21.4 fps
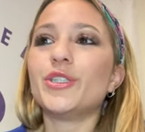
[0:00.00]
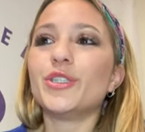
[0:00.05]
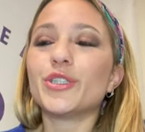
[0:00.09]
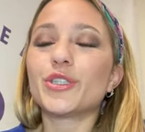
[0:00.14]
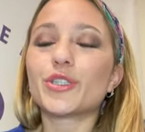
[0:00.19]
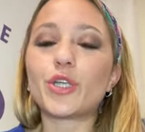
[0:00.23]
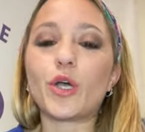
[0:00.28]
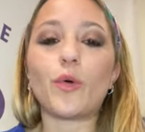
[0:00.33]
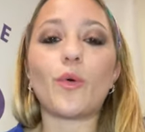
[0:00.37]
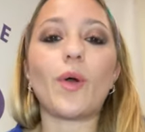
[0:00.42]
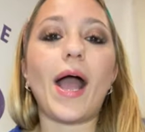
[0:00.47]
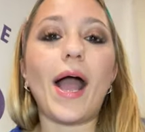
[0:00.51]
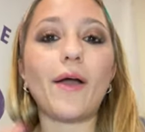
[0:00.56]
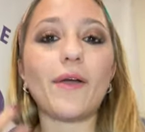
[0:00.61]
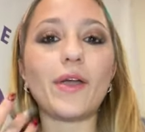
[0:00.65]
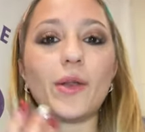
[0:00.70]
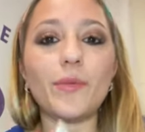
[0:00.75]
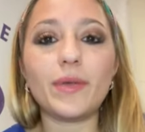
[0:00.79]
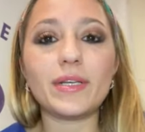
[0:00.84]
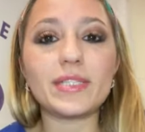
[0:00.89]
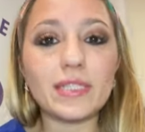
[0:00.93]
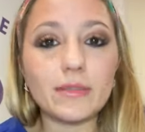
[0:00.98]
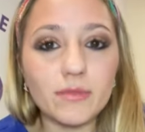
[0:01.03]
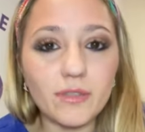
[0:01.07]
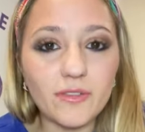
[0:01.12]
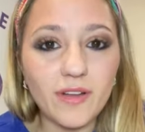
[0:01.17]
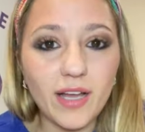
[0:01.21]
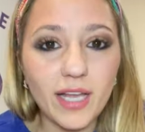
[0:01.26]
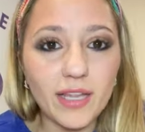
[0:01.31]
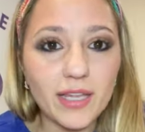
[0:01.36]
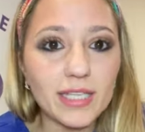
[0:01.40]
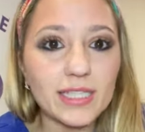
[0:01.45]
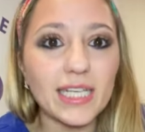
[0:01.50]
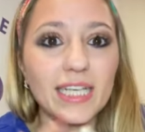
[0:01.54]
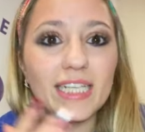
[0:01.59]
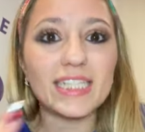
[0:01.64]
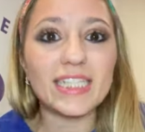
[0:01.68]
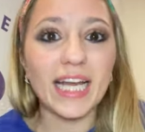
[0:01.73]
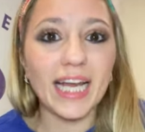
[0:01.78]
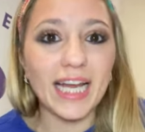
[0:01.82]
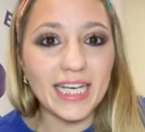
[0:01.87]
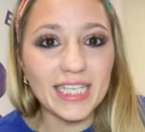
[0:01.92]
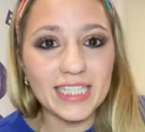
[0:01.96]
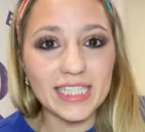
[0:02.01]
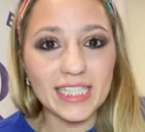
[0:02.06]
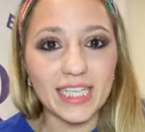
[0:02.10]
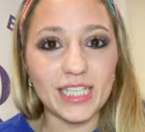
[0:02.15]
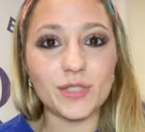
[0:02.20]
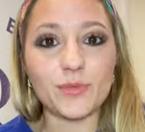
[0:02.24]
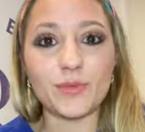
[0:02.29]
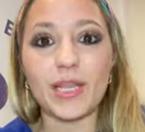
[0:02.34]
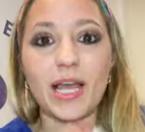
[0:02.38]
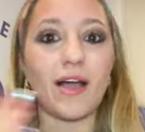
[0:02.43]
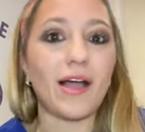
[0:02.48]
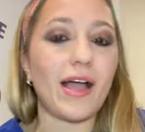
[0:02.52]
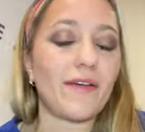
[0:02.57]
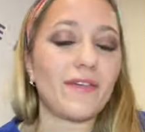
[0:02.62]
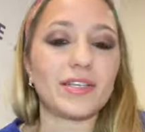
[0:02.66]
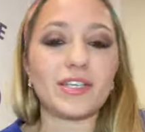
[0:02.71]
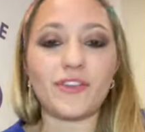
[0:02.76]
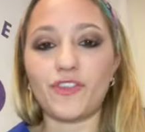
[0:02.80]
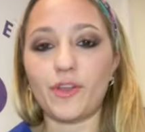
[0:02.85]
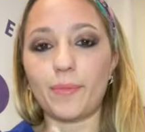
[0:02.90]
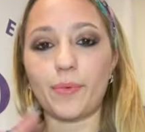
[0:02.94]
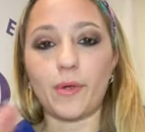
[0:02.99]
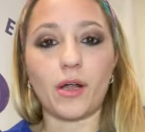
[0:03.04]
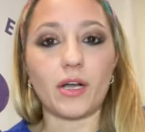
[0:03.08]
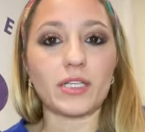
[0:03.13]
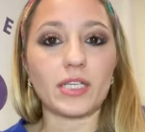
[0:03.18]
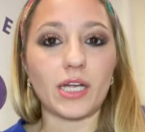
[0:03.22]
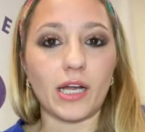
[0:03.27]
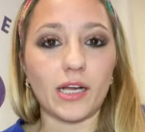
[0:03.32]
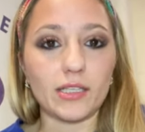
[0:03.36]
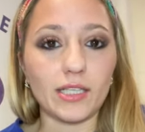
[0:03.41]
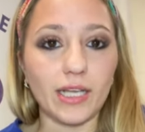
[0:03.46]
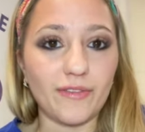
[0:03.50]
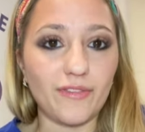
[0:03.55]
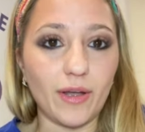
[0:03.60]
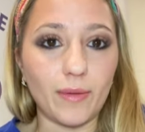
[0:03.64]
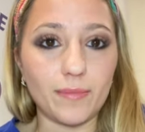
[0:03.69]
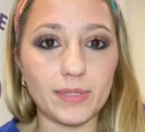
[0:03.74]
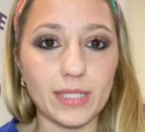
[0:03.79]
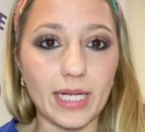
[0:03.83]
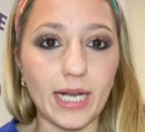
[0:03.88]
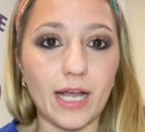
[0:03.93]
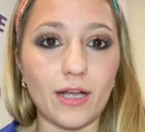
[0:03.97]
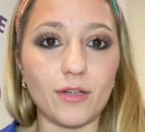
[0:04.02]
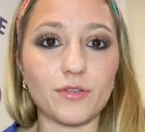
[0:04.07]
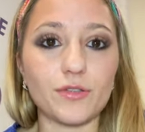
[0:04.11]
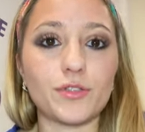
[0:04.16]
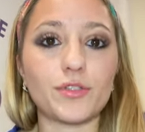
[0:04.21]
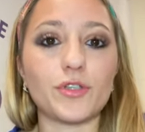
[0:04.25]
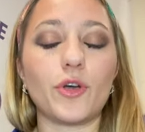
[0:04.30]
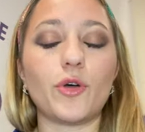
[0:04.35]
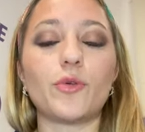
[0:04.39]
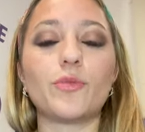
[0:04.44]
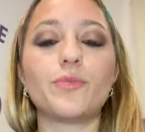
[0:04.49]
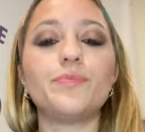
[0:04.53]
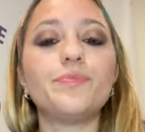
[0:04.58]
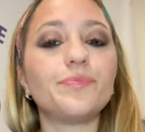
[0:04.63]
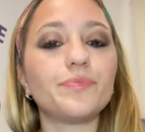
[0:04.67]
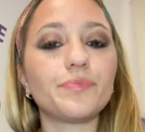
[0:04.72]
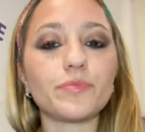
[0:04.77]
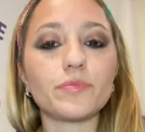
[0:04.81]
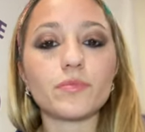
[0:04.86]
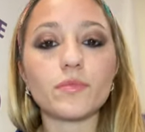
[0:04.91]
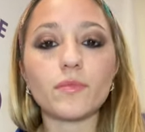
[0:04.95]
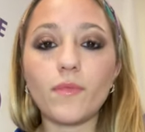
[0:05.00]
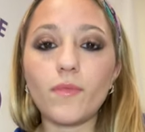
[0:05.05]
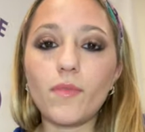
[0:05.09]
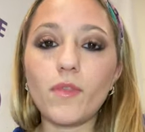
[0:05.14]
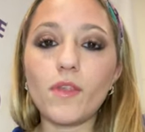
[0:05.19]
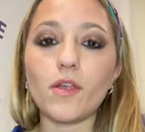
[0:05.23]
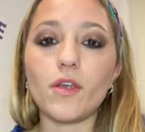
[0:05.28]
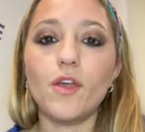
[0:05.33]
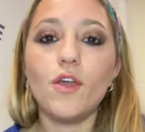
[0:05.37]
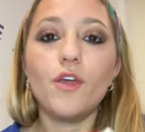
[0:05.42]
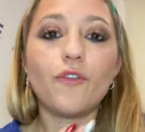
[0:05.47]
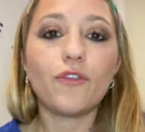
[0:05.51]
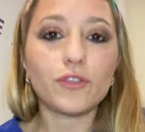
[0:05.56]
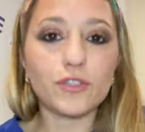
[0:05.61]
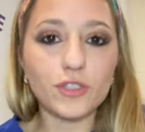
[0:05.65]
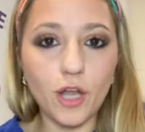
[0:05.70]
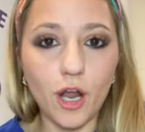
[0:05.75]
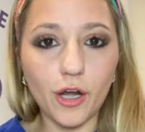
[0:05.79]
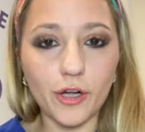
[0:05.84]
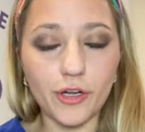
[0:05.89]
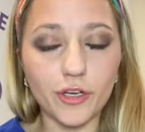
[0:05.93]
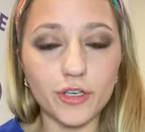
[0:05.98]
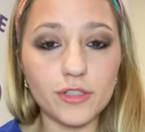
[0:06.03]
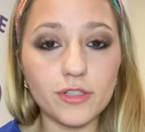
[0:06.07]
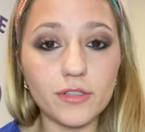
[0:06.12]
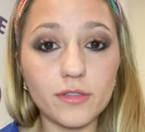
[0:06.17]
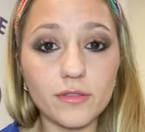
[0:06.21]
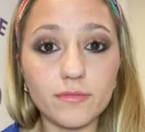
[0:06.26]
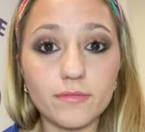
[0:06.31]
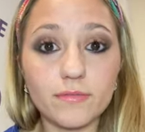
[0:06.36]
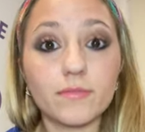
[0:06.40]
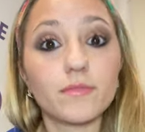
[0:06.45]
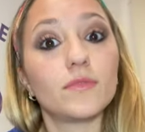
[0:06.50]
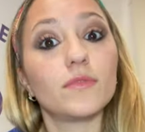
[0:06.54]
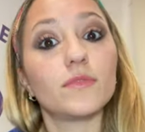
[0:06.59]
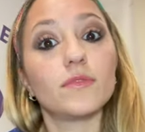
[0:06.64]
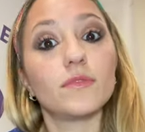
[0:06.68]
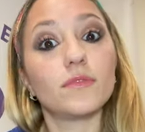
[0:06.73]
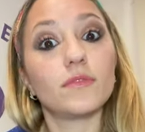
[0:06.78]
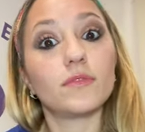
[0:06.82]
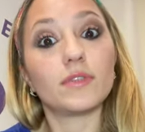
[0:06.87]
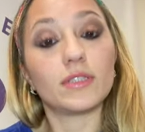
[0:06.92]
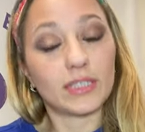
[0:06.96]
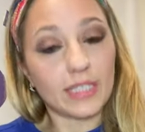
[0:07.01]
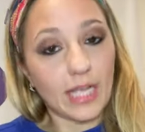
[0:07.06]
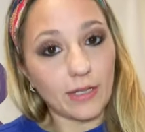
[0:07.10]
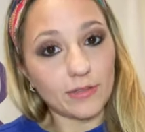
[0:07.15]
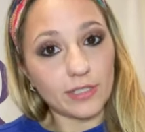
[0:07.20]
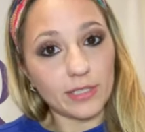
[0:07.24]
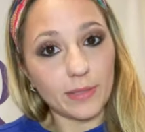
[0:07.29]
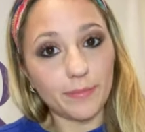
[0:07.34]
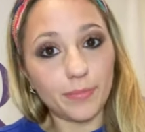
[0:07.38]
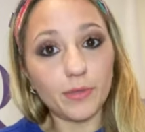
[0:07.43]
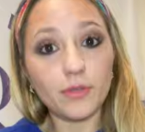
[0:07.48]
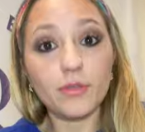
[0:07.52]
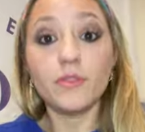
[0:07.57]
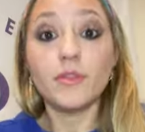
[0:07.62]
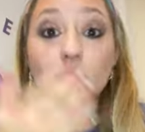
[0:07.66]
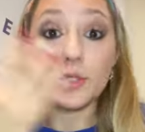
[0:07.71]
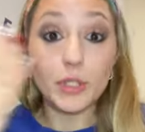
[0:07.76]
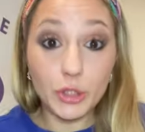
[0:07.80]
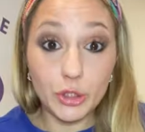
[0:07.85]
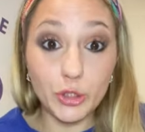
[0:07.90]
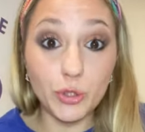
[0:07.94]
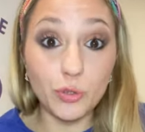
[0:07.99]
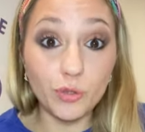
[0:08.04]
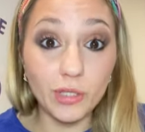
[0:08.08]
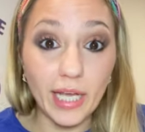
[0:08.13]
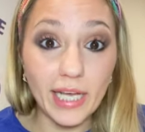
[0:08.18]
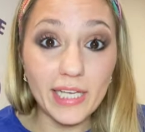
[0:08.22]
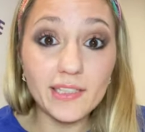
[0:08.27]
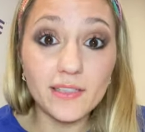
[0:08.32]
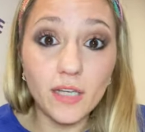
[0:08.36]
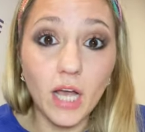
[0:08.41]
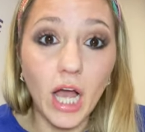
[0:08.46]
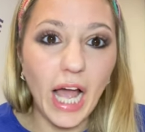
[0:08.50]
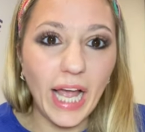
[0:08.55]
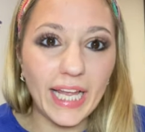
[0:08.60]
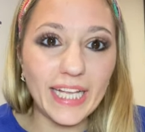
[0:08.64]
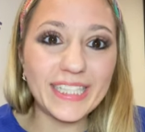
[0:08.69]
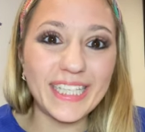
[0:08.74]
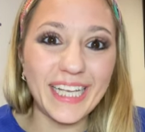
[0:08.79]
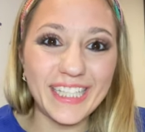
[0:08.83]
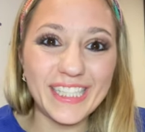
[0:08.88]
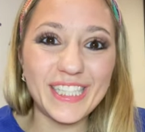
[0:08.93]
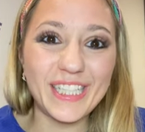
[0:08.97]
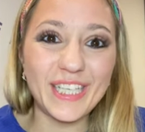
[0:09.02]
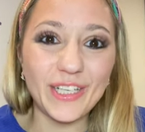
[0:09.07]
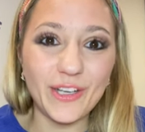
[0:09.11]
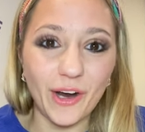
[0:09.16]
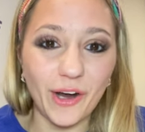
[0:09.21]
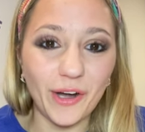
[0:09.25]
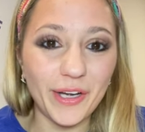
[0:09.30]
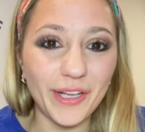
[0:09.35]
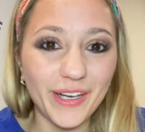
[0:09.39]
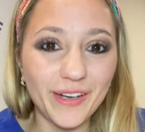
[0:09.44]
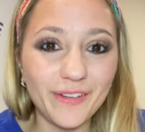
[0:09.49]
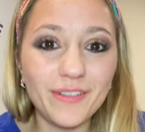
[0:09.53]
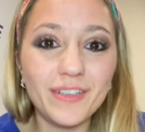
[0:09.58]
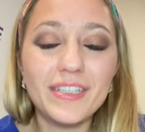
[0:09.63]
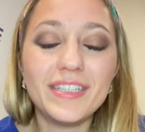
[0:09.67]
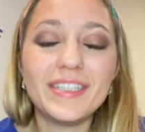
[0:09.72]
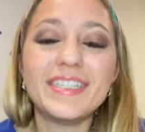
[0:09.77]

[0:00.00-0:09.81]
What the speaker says: So how can we simplify this and change this without having to flip our entire life upside down? So for starters, sounds simple, do less high intensity cardio.